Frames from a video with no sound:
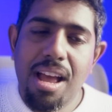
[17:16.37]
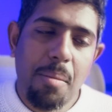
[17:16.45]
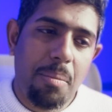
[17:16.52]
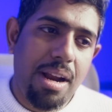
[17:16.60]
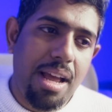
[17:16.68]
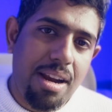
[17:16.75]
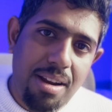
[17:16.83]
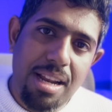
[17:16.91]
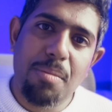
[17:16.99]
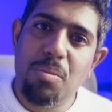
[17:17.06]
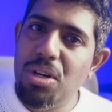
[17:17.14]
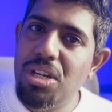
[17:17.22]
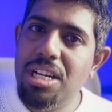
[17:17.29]
but i really
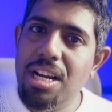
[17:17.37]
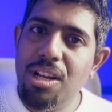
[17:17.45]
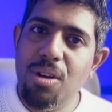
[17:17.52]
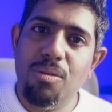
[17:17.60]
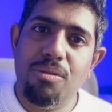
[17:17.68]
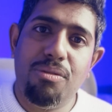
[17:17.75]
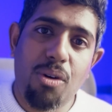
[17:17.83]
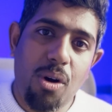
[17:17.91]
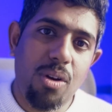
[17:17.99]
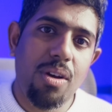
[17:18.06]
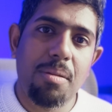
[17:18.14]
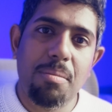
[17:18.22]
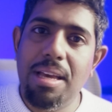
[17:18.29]
appreciate you
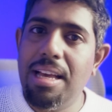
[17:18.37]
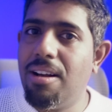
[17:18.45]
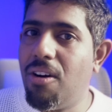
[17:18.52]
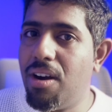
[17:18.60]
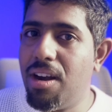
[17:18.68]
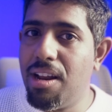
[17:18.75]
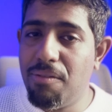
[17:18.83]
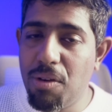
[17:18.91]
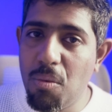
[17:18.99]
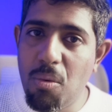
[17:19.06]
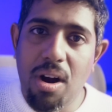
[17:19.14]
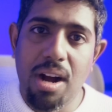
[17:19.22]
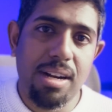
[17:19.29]
following me or if you
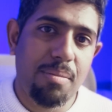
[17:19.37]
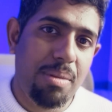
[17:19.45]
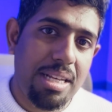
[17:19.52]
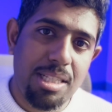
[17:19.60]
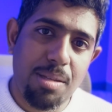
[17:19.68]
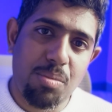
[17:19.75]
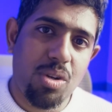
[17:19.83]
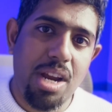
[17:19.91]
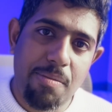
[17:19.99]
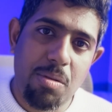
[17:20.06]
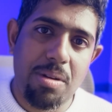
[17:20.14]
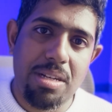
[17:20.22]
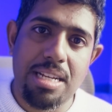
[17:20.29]
want please subscribe
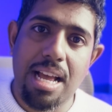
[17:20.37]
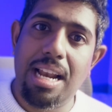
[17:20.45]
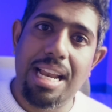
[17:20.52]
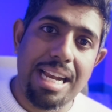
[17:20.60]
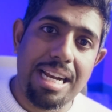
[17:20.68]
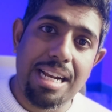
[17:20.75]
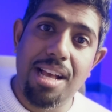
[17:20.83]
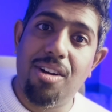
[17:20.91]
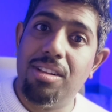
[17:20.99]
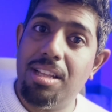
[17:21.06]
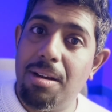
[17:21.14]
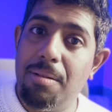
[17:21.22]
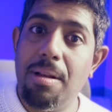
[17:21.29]
to my channel and click on
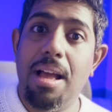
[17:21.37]
that